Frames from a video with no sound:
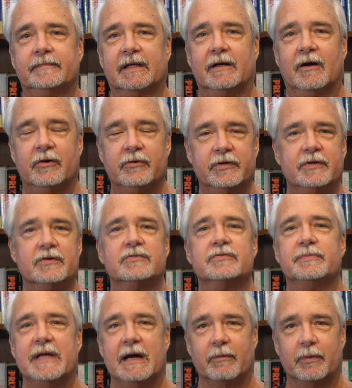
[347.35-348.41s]
That 100
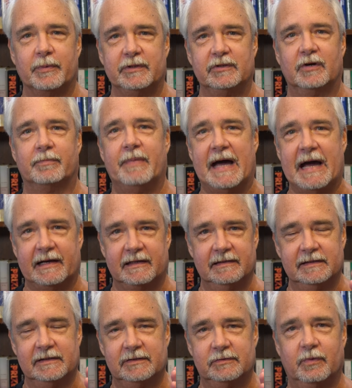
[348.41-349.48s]
years from now, when we look back,
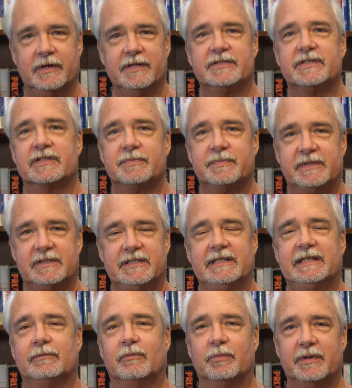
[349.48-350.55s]

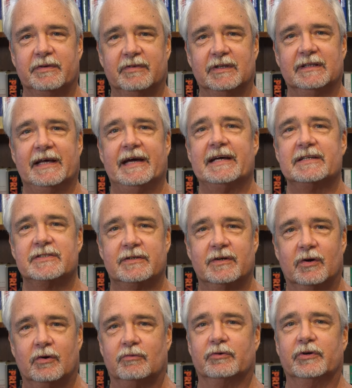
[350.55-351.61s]
2016 will be the last
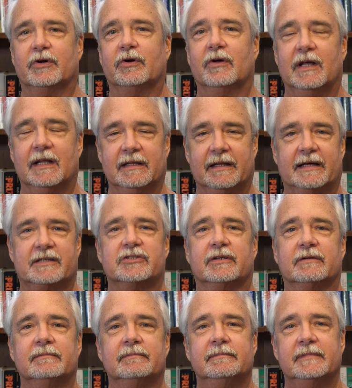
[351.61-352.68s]
real
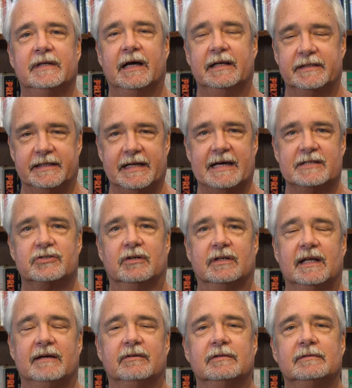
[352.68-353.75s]
election at the national
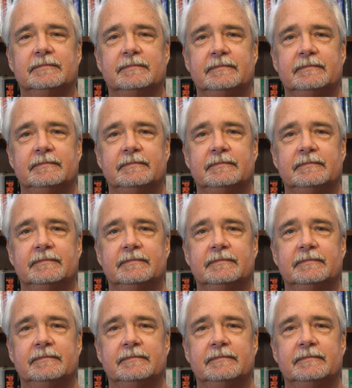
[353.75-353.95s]
level.